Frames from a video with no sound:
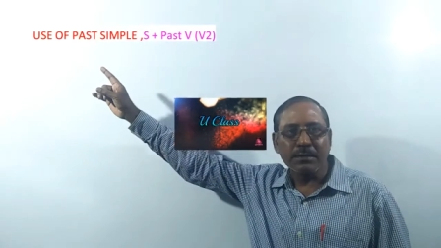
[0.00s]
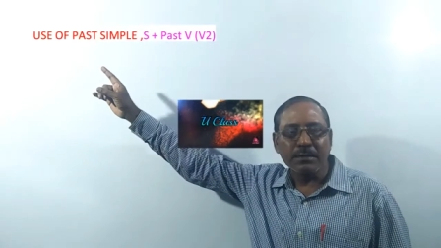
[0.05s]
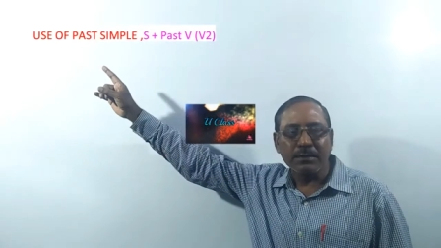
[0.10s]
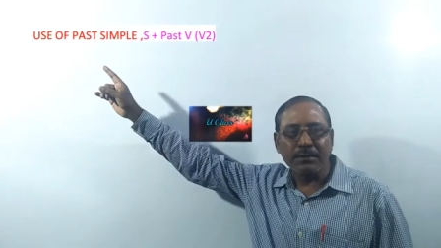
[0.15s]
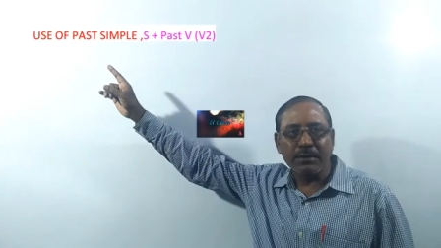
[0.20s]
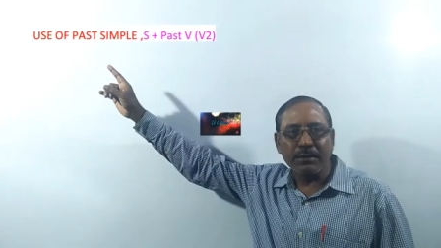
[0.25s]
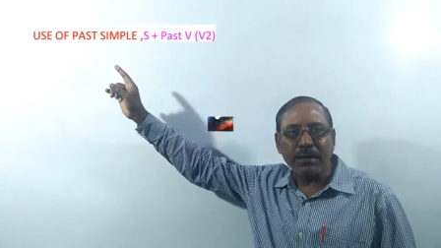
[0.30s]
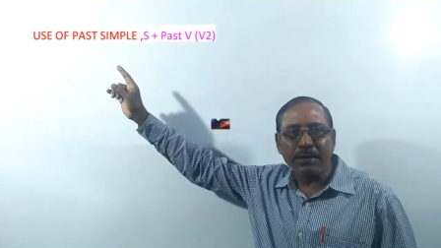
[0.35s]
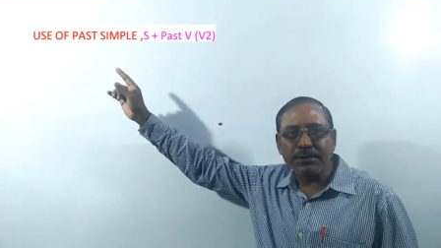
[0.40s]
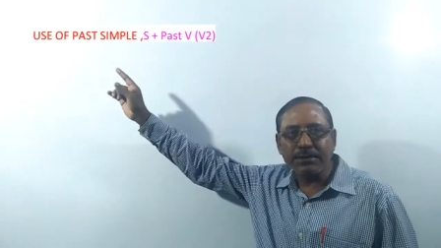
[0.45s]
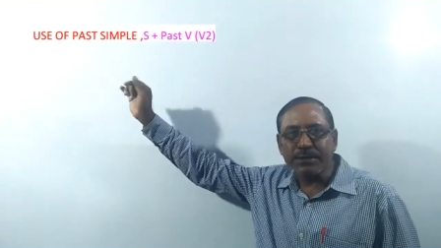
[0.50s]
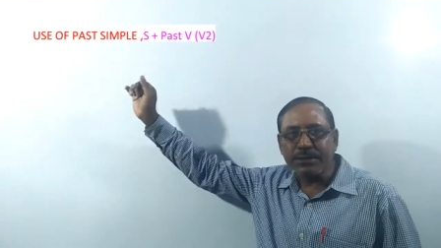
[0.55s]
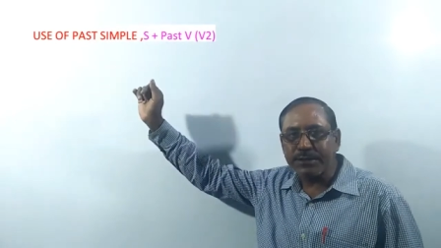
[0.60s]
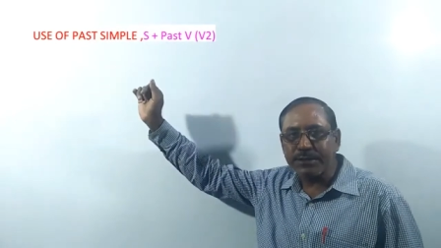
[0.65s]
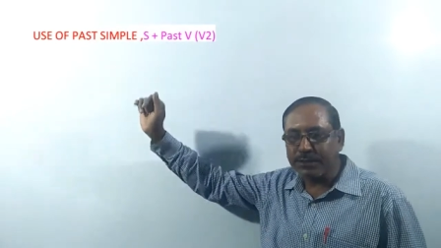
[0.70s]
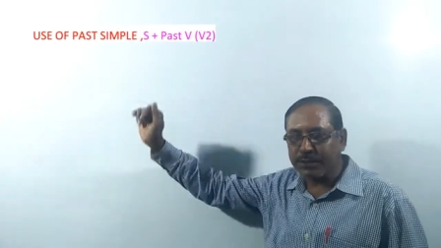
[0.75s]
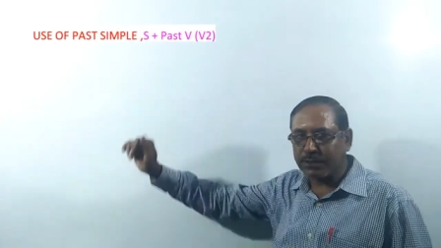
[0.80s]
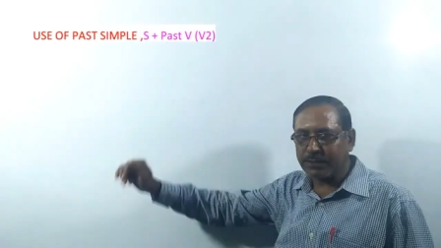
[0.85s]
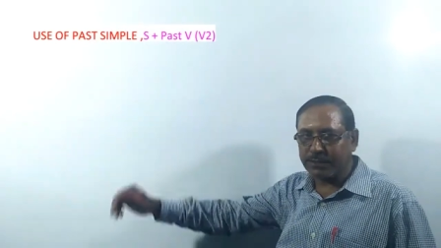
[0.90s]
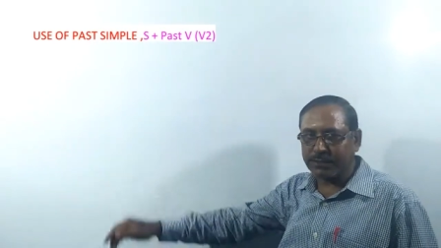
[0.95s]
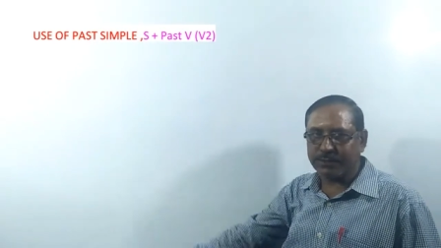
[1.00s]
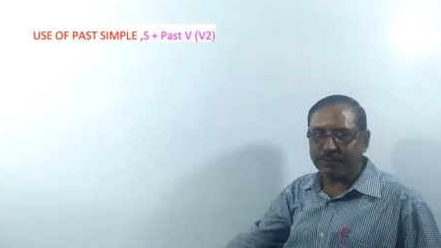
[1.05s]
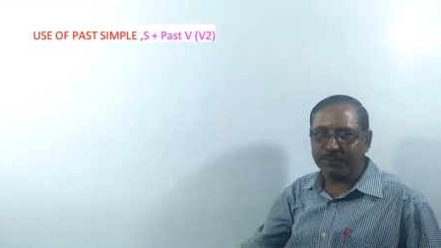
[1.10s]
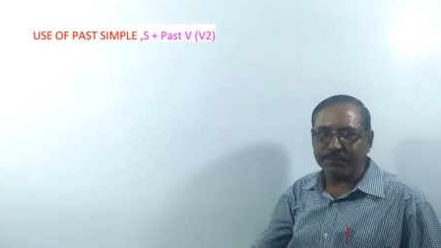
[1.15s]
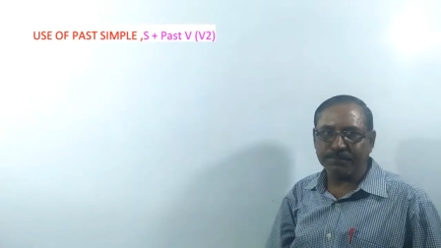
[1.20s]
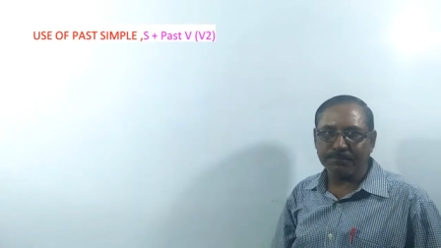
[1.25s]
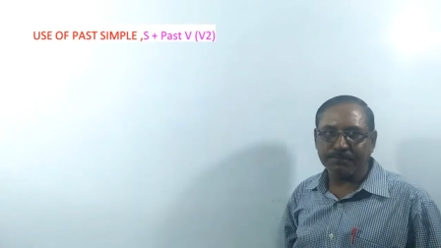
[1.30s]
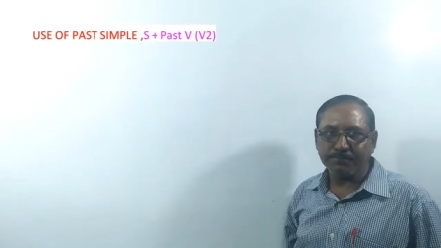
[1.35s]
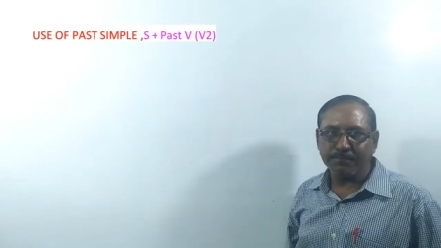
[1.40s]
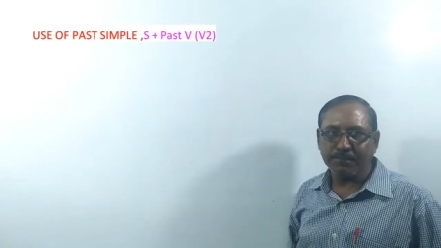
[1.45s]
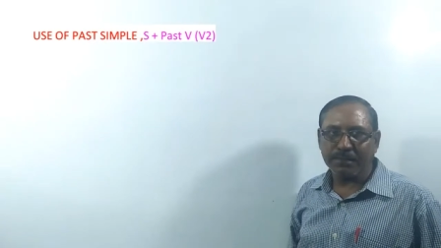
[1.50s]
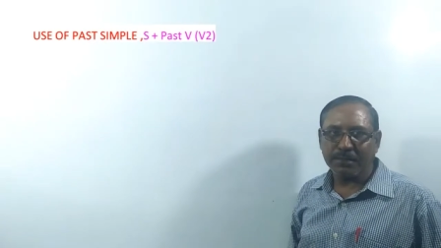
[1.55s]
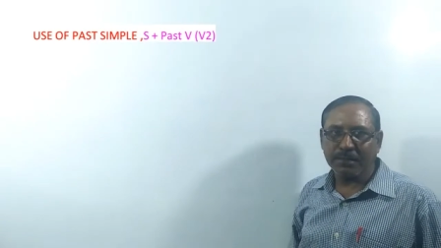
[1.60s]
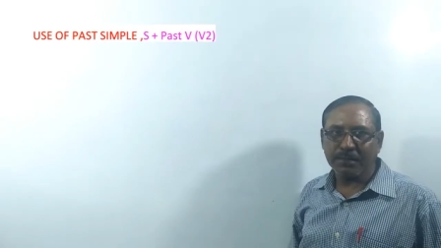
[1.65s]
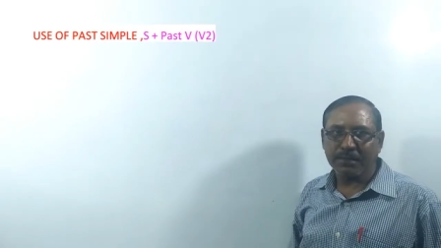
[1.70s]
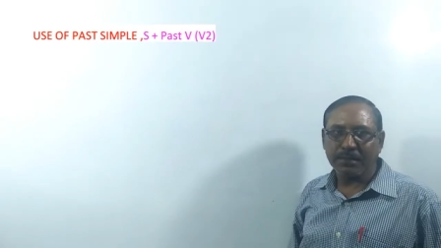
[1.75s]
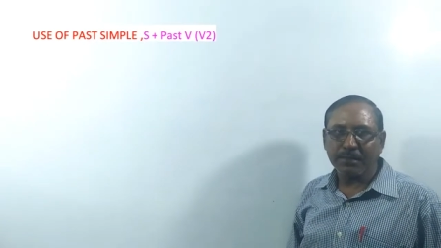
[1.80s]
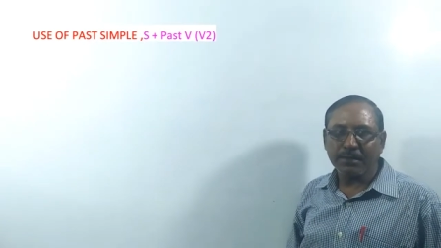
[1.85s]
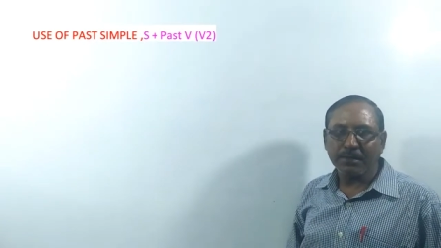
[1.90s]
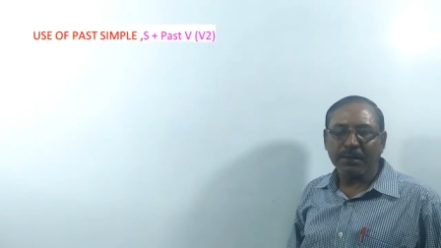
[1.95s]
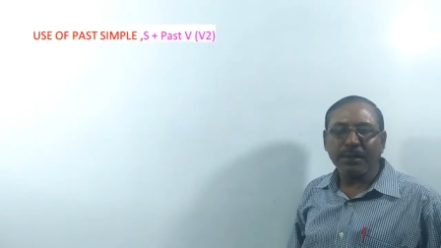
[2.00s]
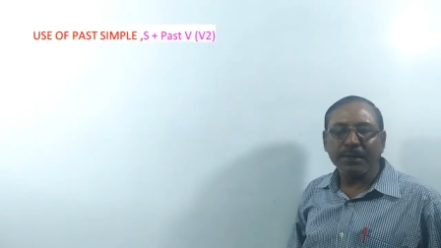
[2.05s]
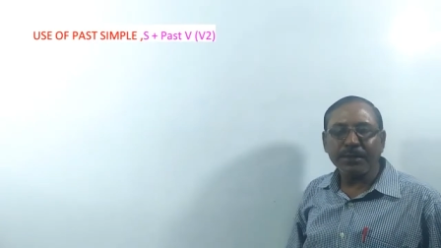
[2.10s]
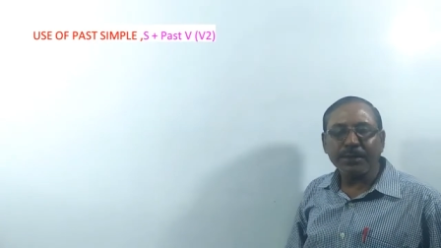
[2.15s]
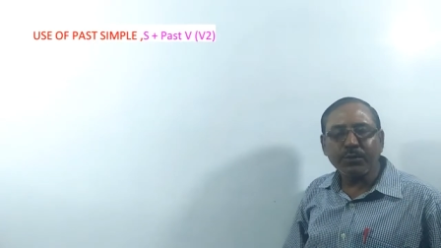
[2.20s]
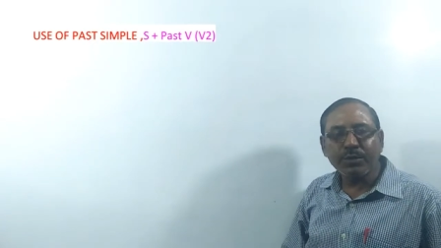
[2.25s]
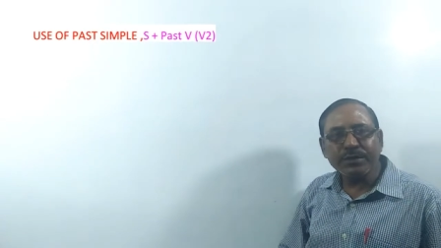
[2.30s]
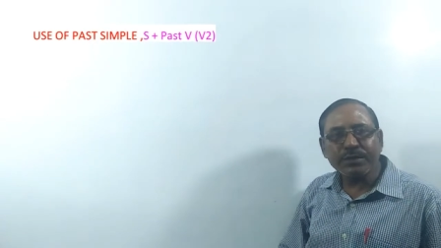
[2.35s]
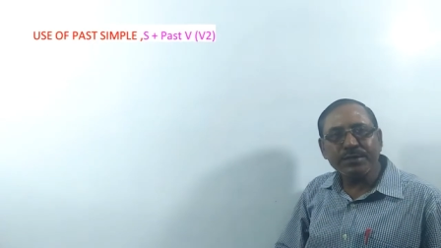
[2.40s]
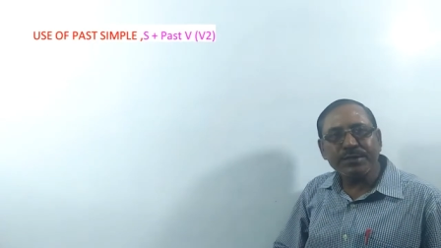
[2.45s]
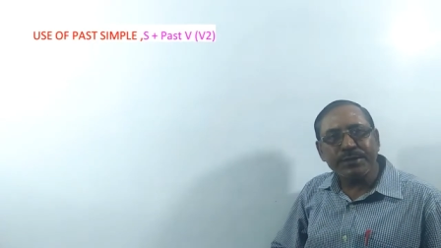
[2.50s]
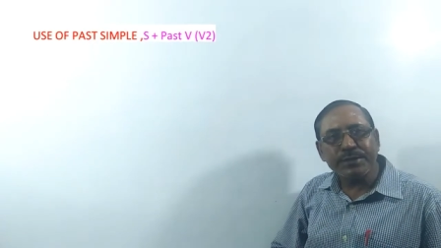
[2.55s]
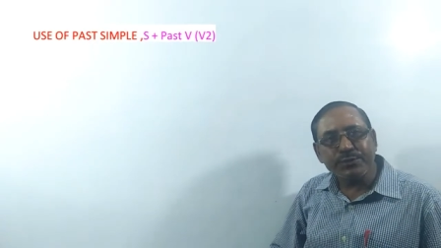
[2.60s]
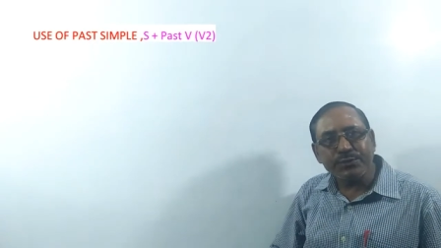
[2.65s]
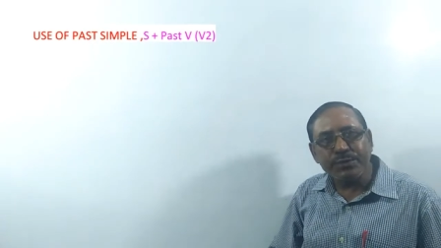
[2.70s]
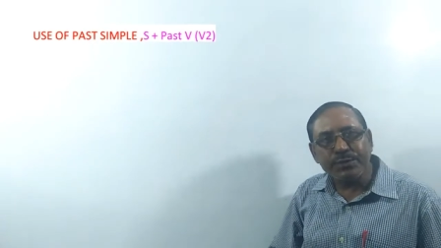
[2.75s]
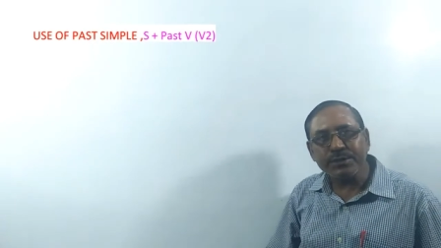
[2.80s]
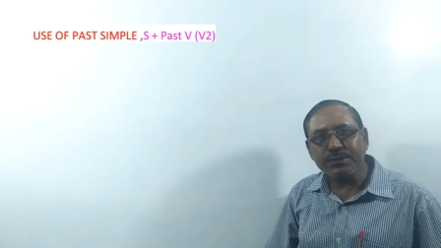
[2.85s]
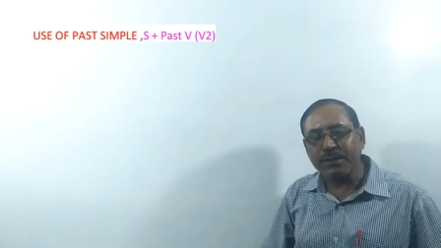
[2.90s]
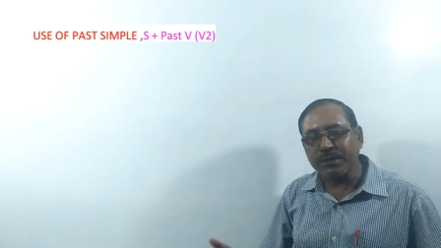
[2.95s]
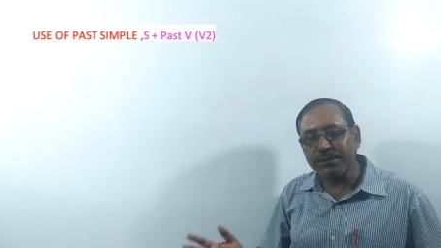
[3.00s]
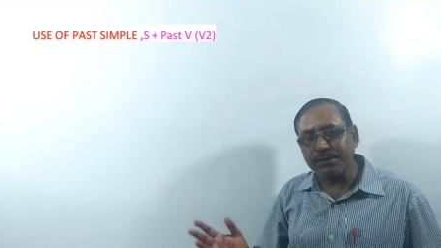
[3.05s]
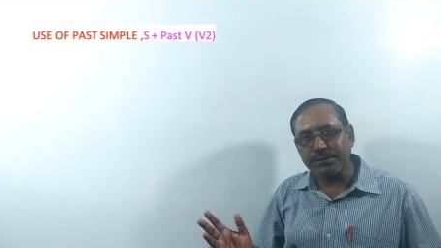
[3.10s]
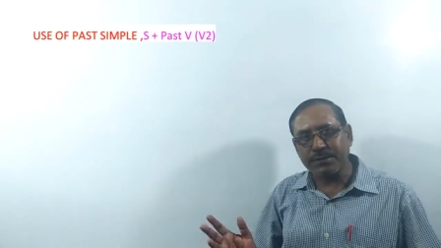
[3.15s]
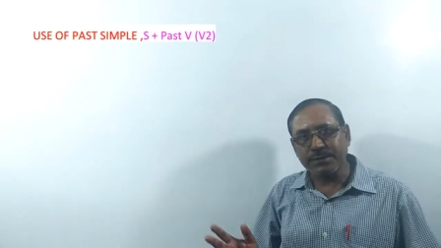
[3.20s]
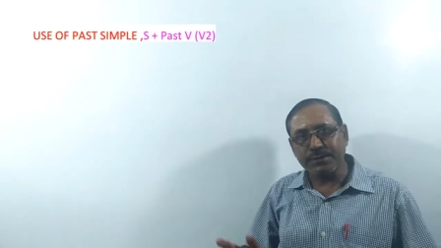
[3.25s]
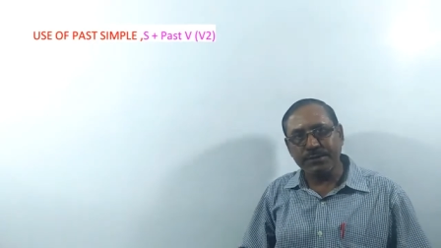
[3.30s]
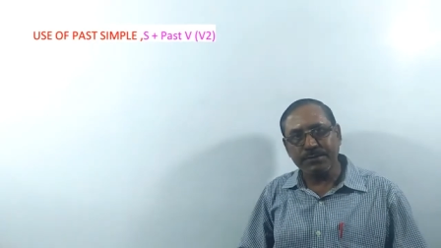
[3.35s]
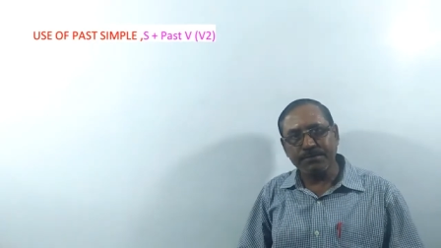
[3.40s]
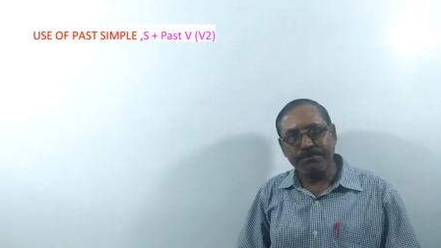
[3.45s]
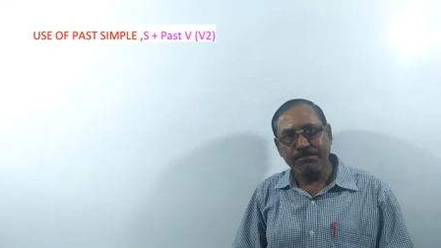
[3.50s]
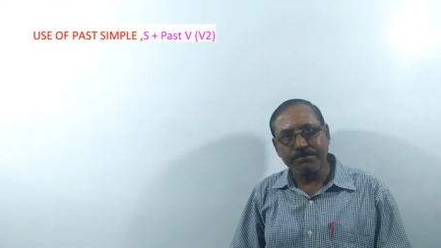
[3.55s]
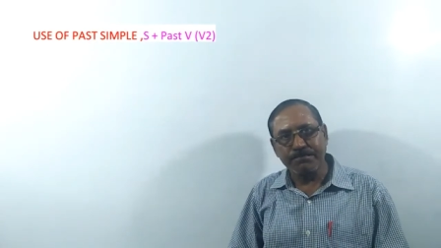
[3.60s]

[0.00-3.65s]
Now let's discuss in which situations